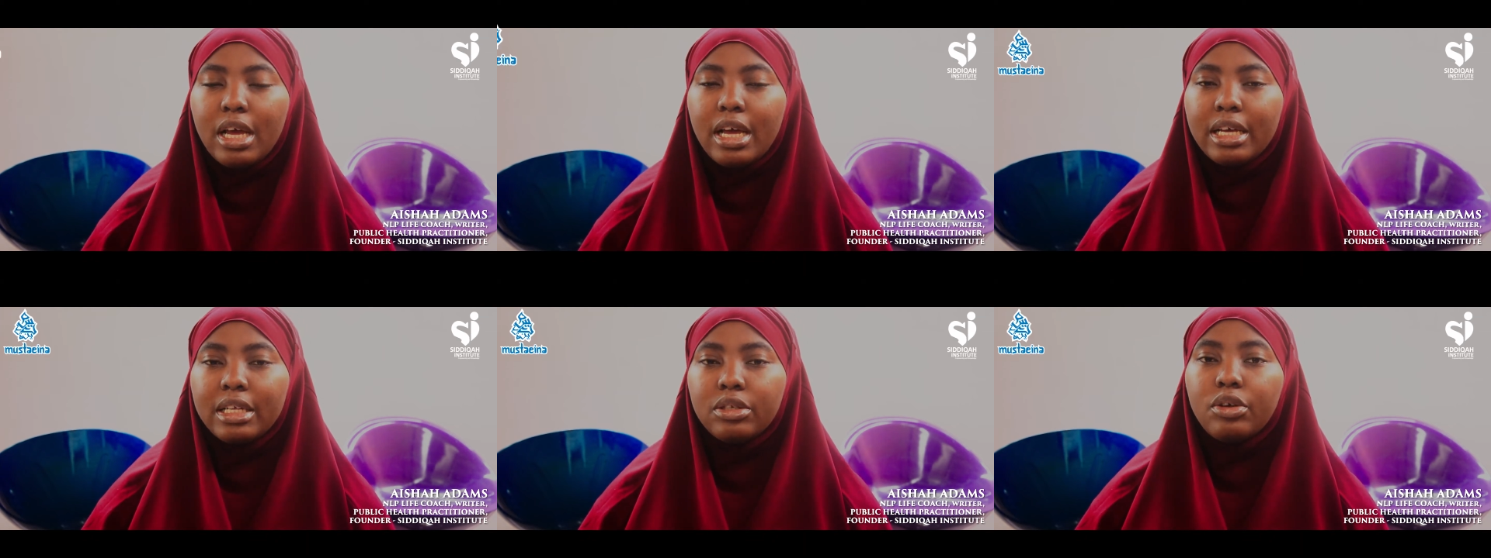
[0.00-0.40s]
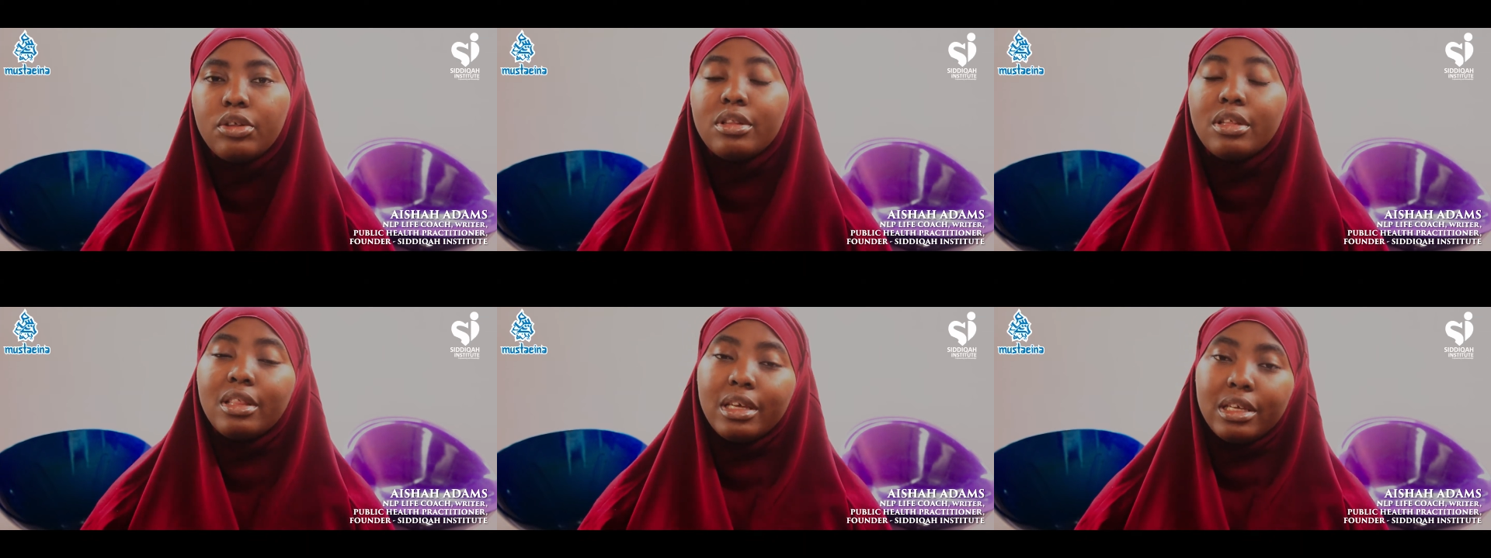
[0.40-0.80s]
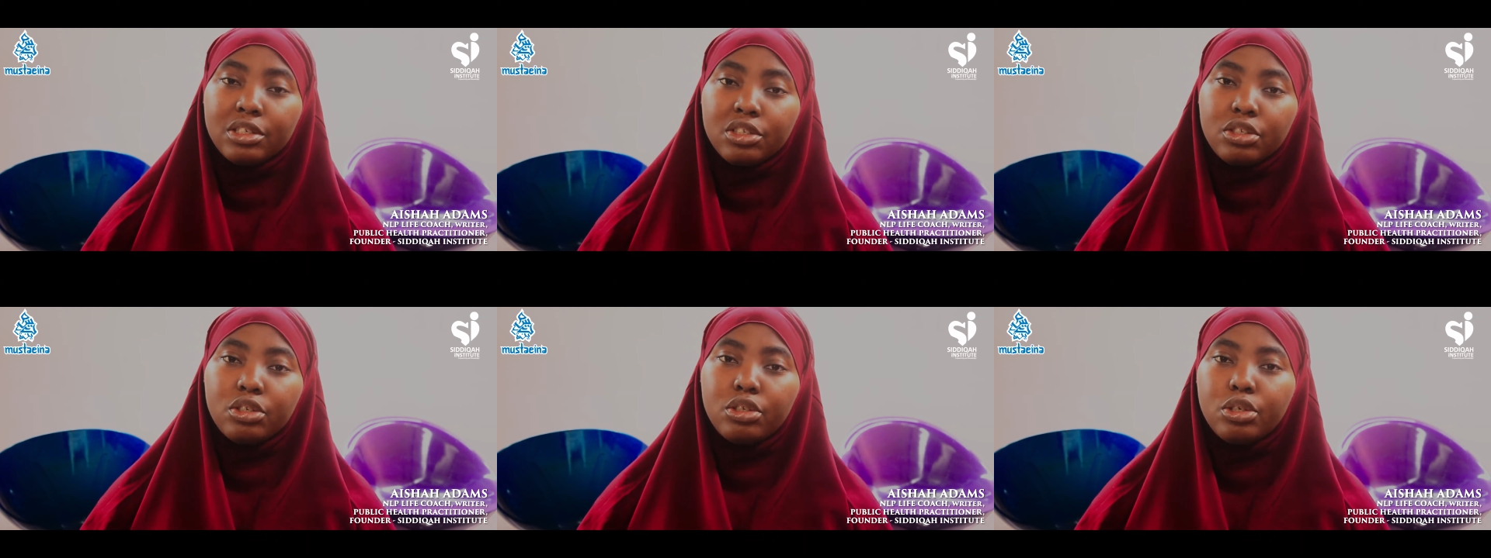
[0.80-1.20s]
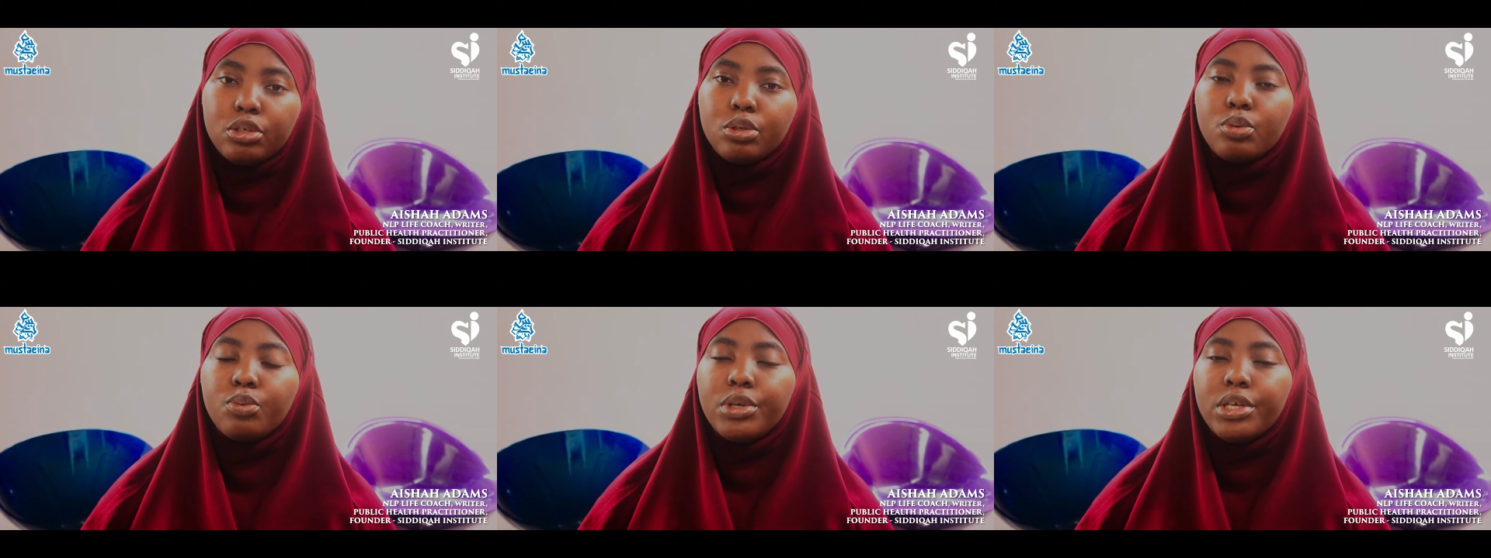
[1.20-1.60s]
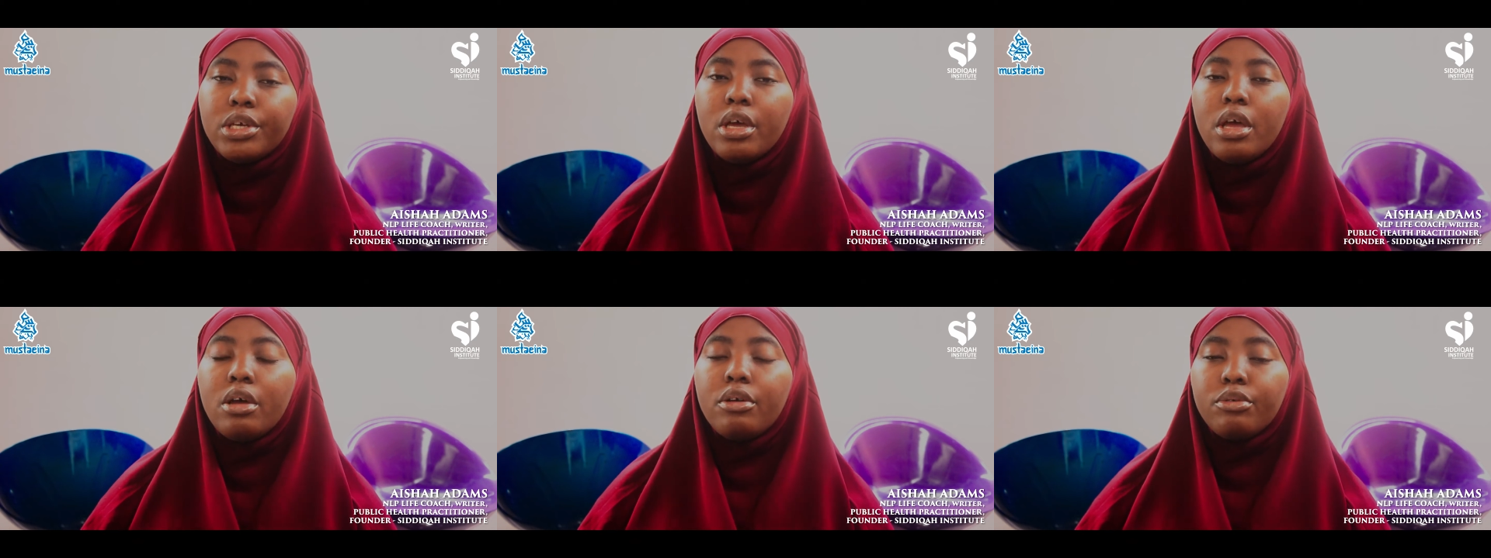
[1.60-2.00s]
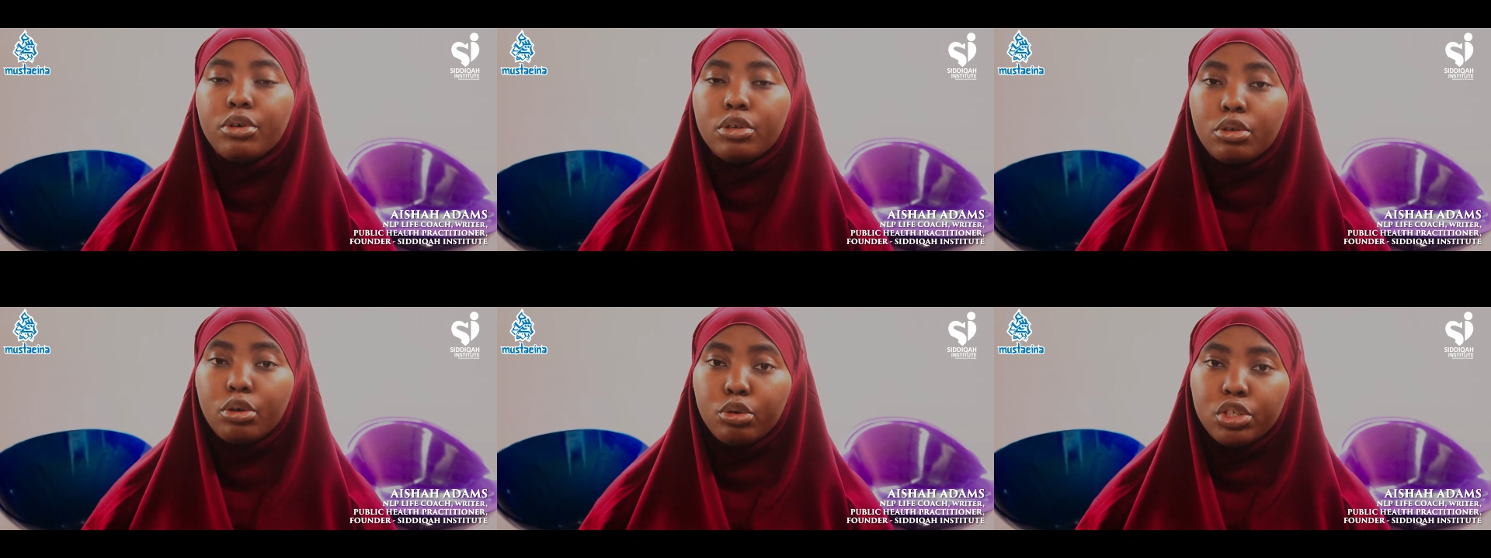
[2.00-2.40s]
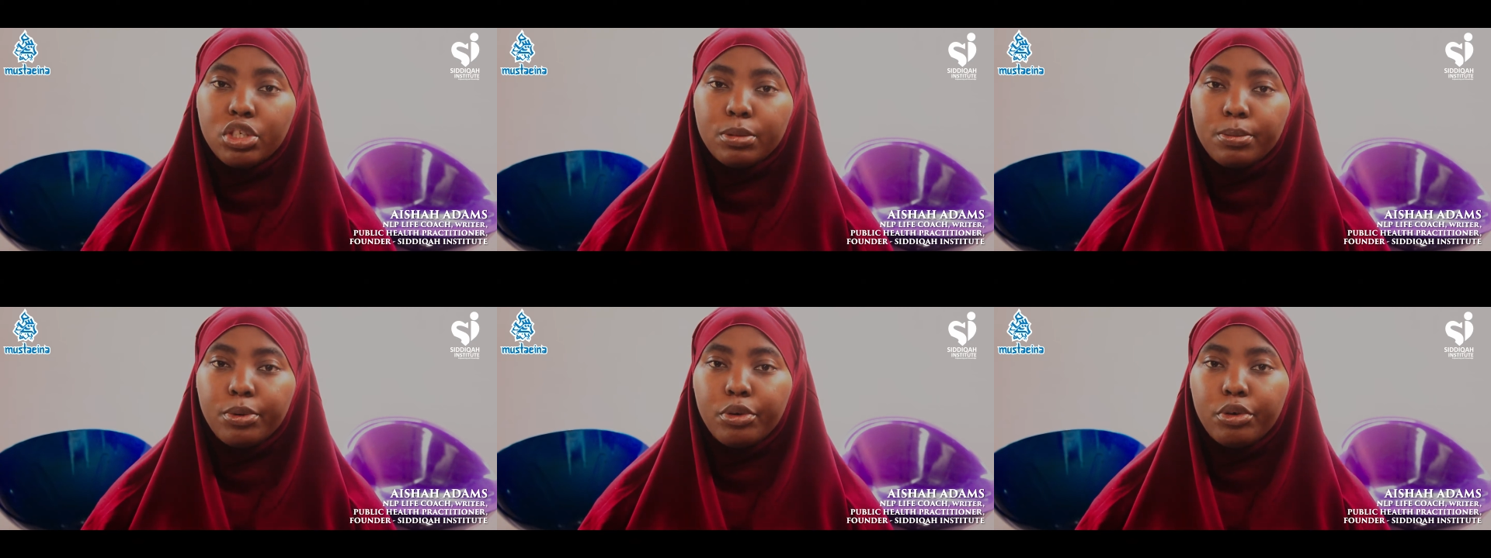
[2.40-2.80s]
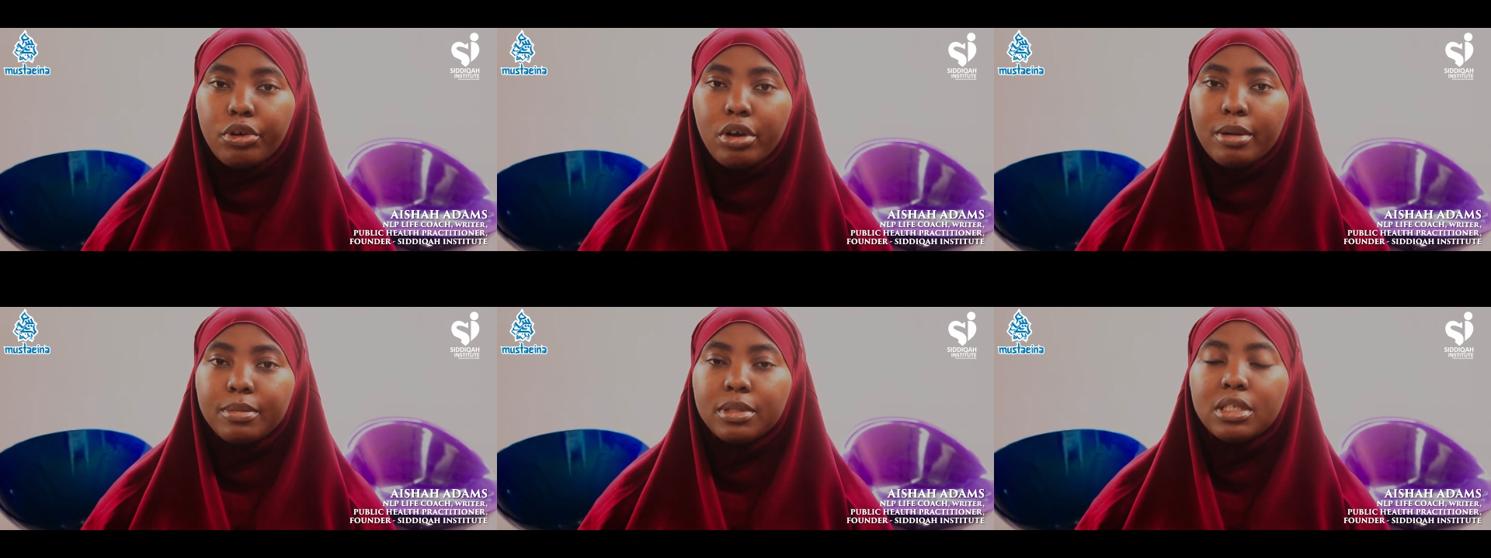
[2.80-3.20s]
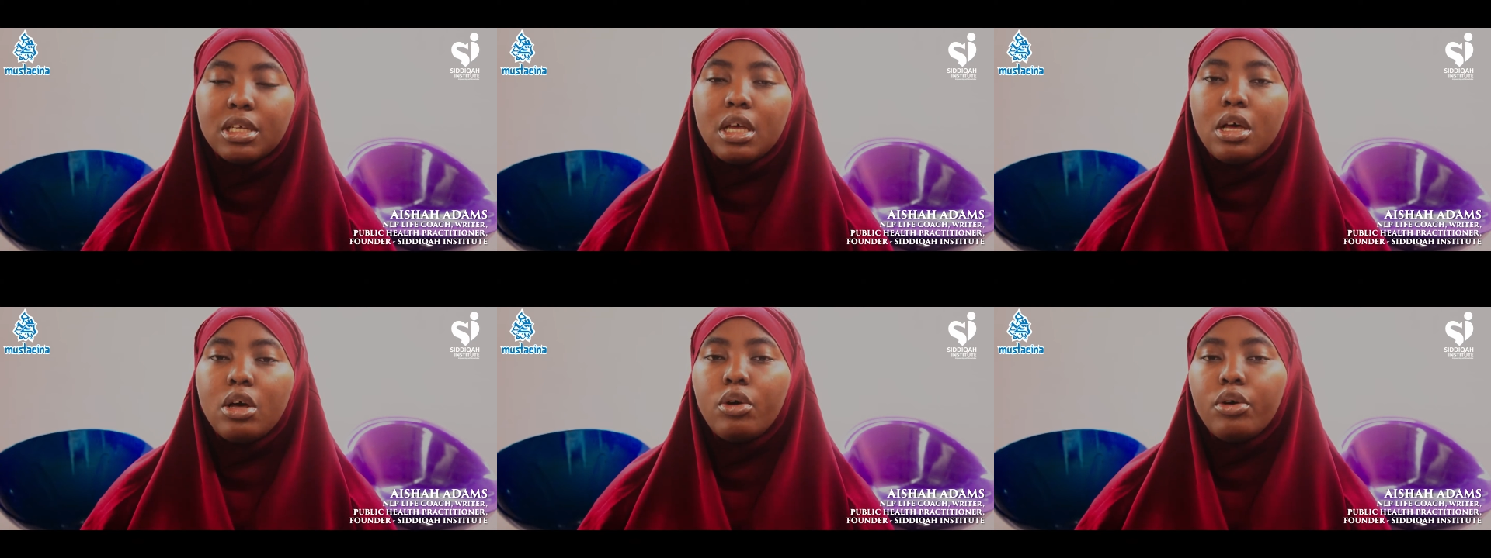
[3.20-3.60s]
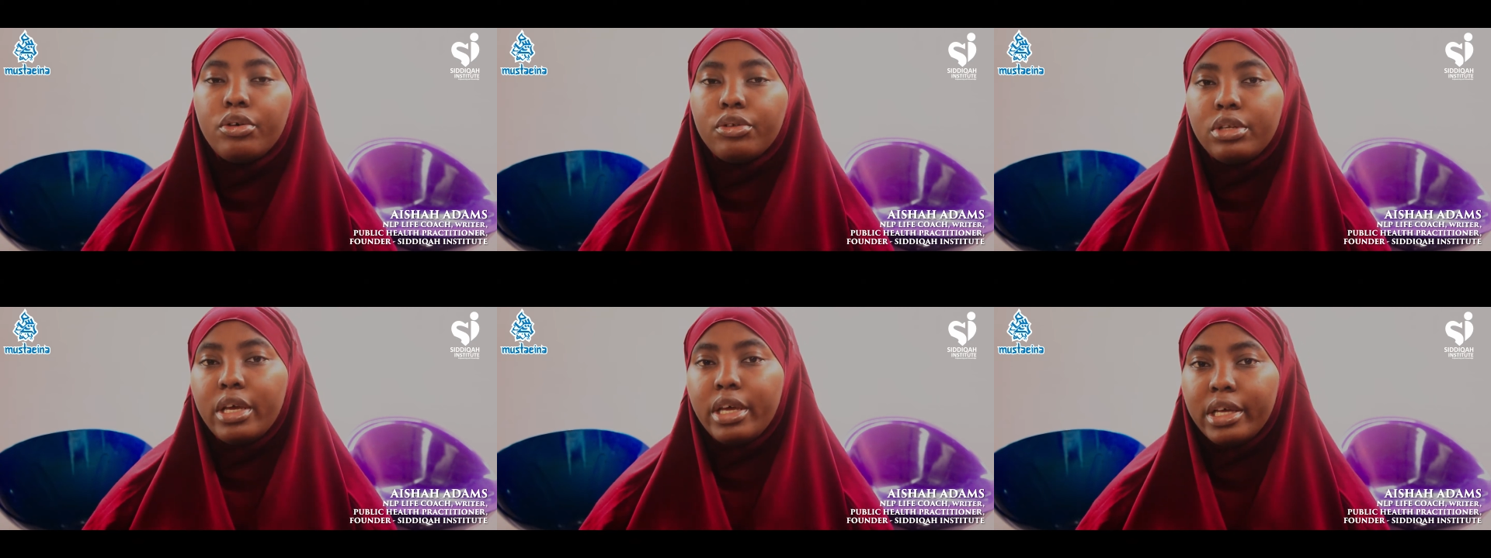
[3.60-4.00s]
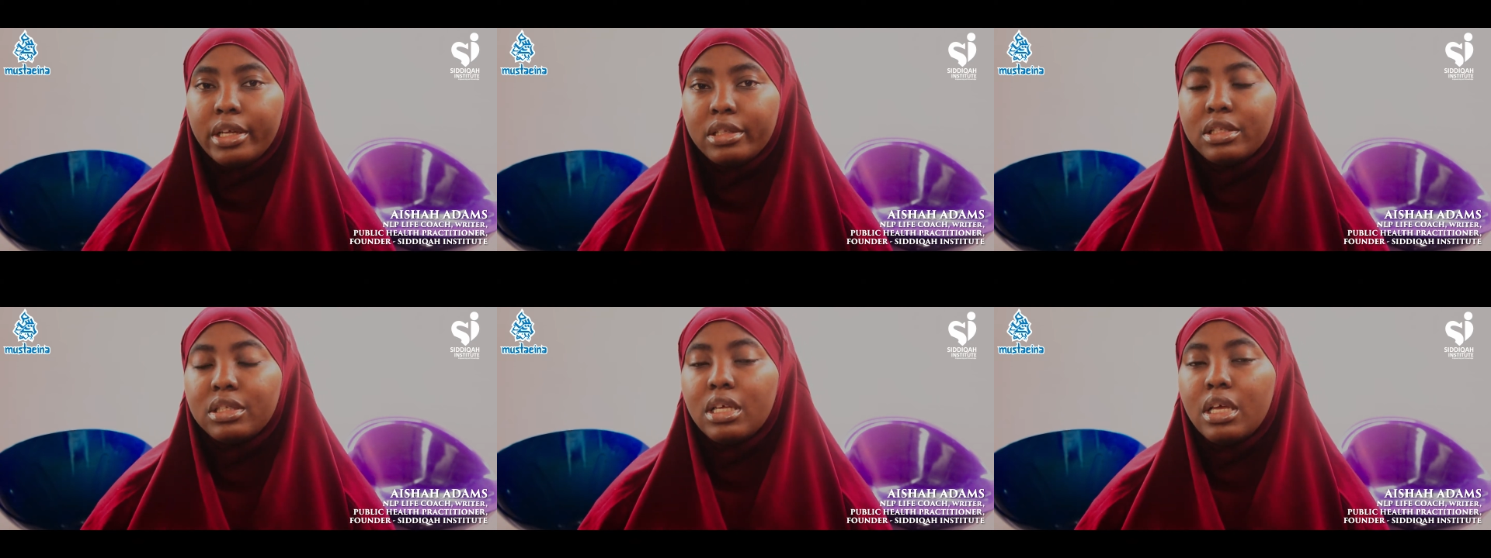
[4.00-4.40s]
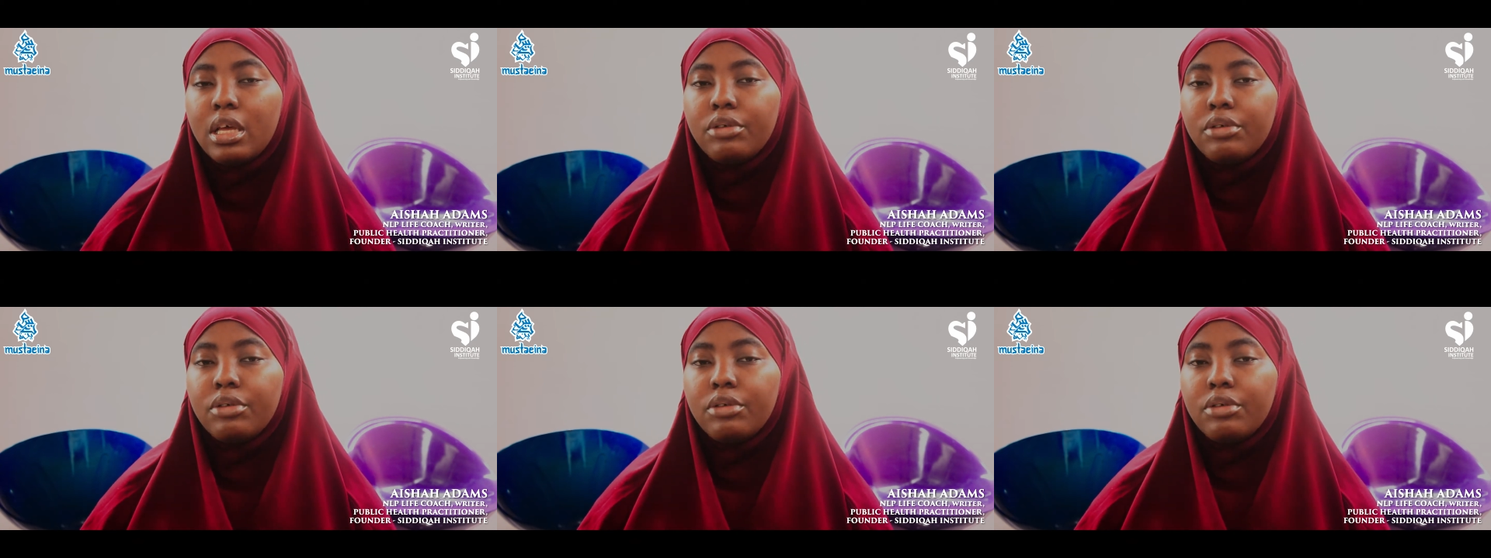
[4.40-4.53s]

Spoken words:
And under the institute, we run coaching programs on health,